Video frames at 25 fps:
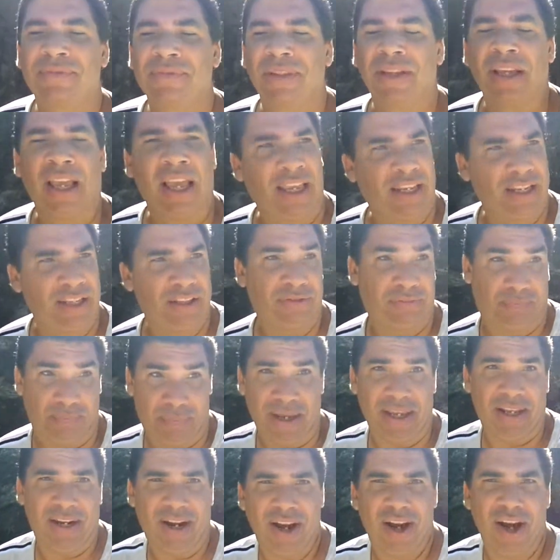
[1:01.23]
and he's
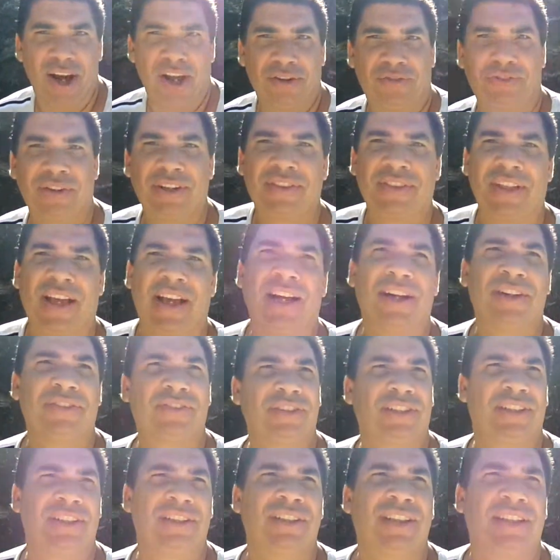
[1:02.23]
made
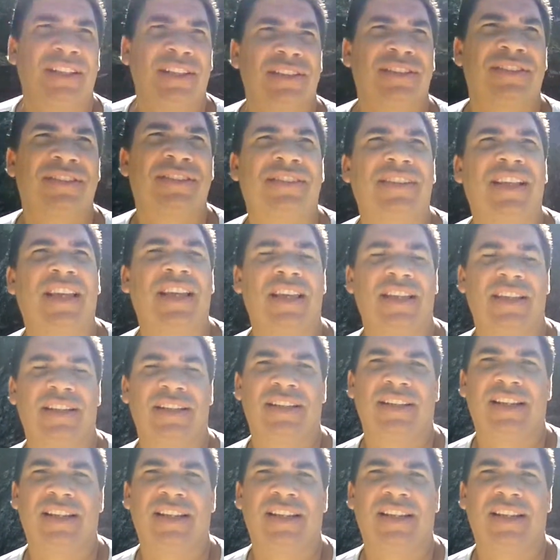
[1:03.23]
$100,000 in the